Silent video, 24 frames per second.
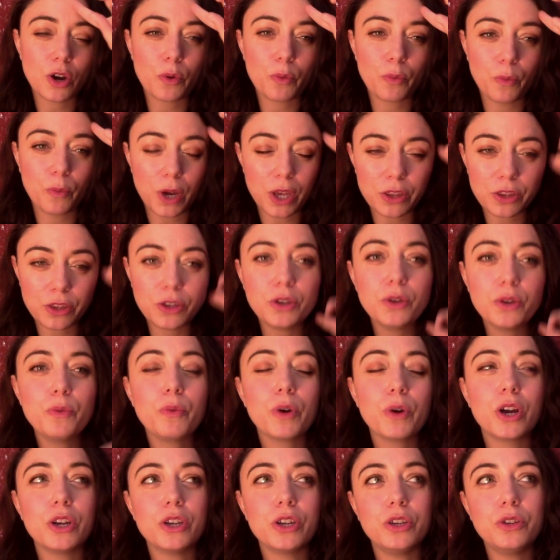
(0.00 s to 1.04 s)
are with
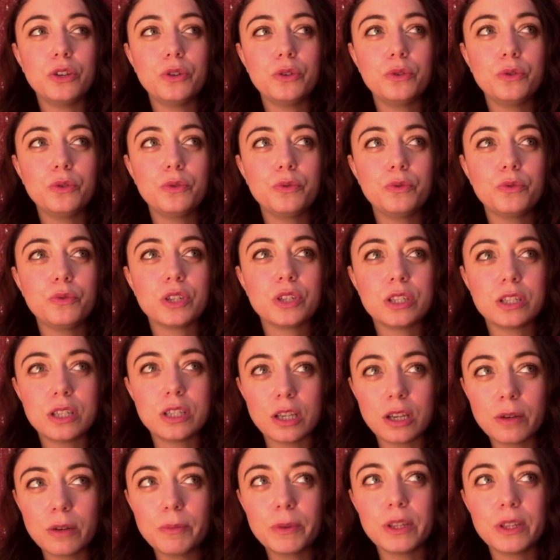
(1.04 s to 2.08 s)
you where you
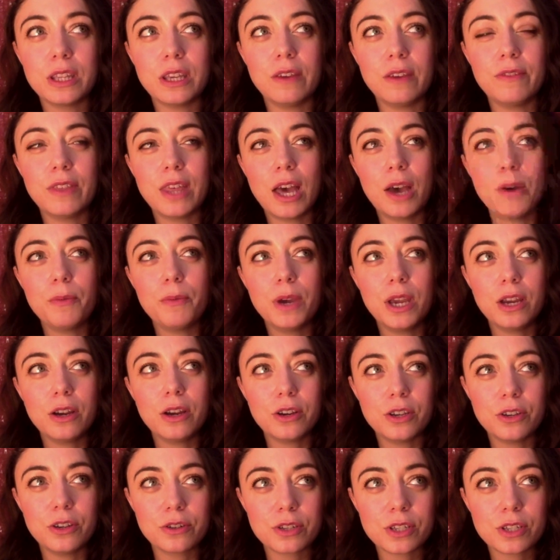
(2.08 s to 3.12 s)
still believe that
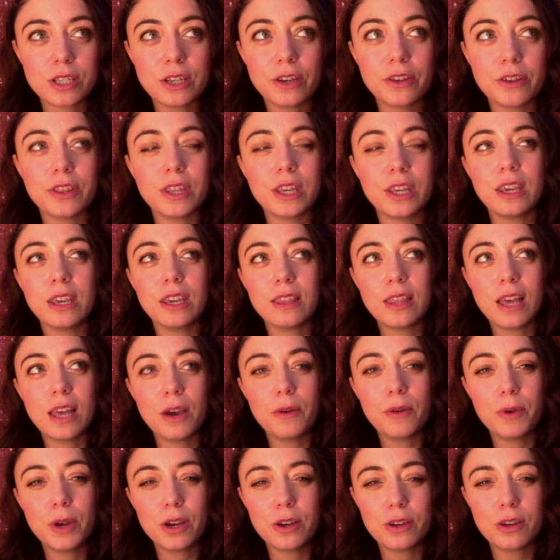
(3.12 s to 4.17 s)
way or you're still thinking
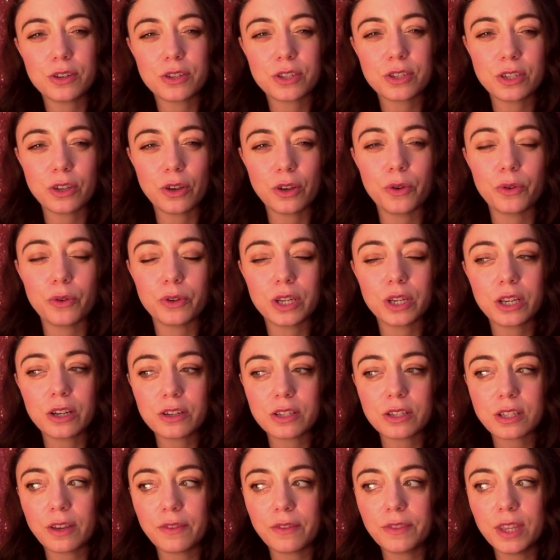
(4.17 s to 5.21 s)
that way or you're still holding
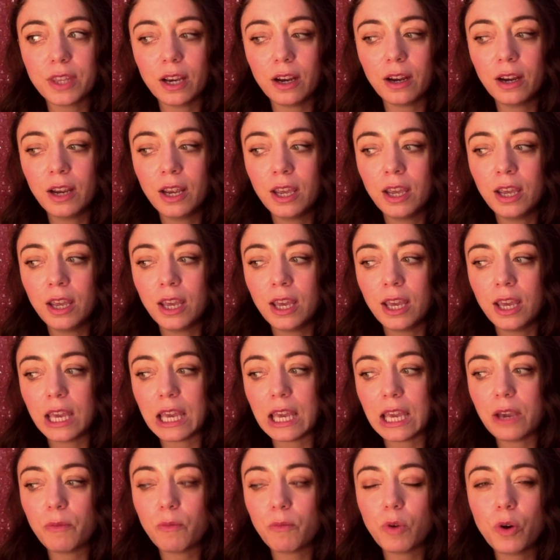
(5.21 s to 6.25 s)
yourself there,
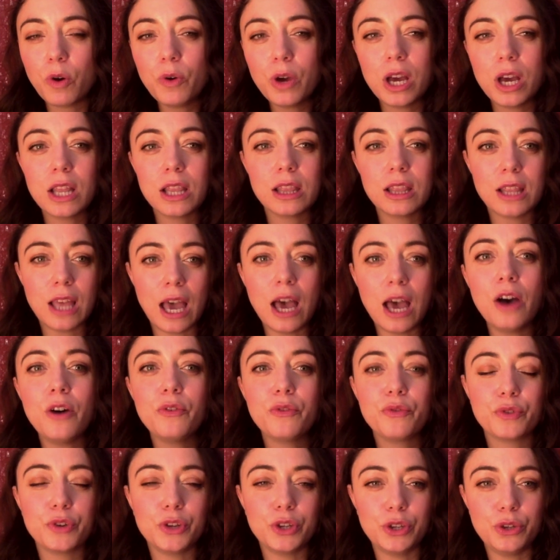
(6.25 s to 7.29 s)
it won't allow
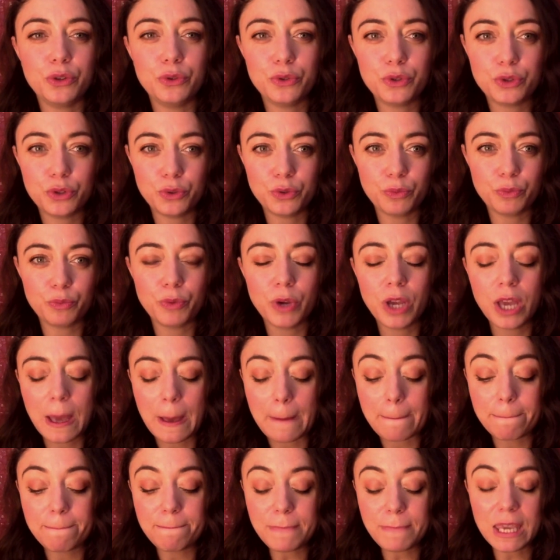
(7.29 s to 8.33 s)
for you to
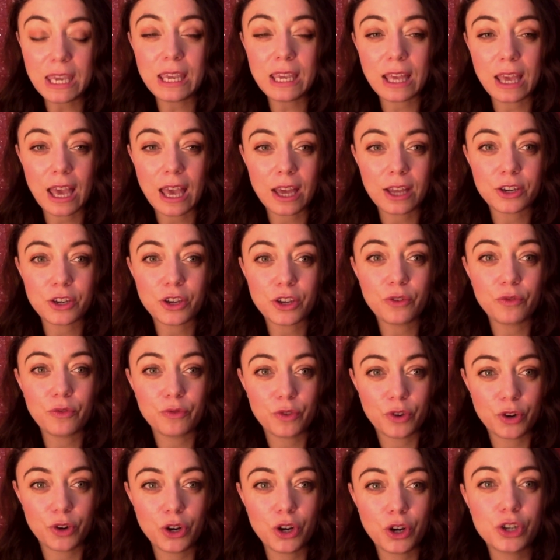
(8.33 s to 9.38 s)
meet and
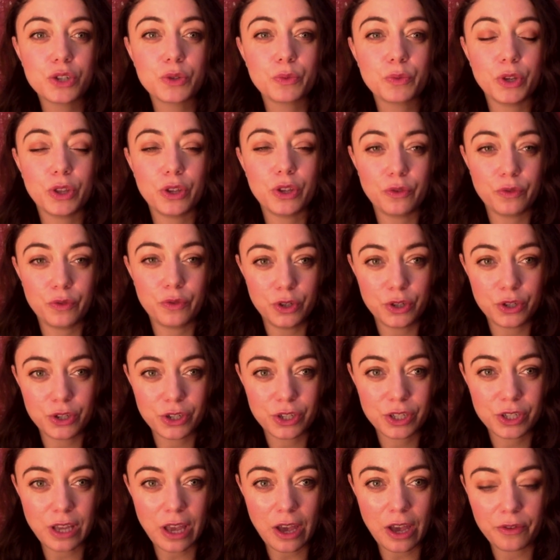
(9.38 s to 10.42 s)
converge with your
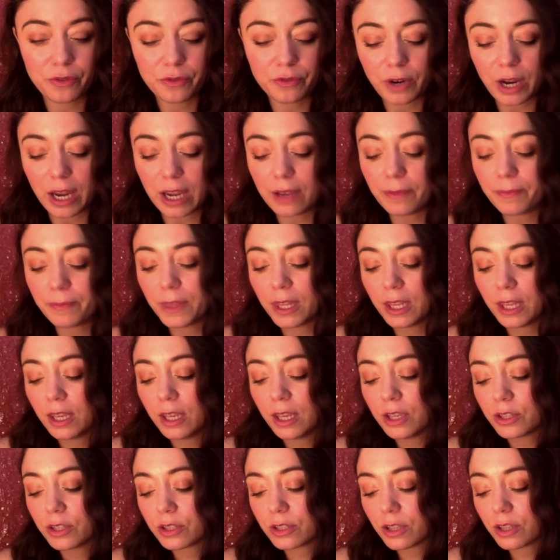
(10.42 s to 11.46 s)
future self, right?
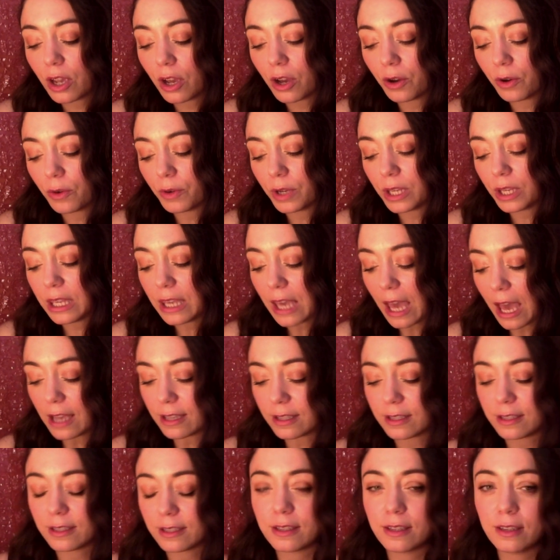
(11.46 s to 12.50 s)
So,
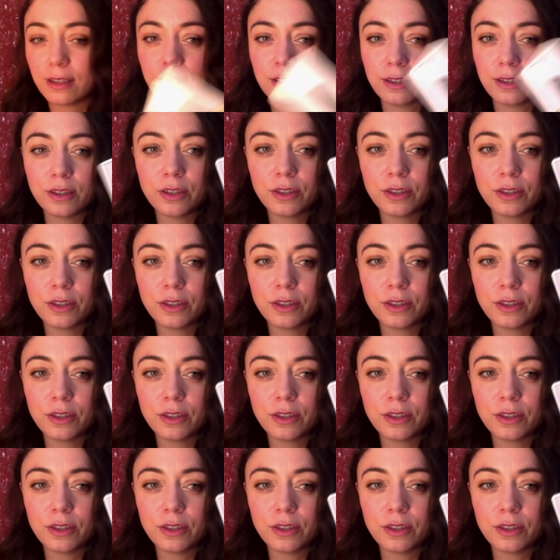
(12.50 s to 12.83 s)
yes,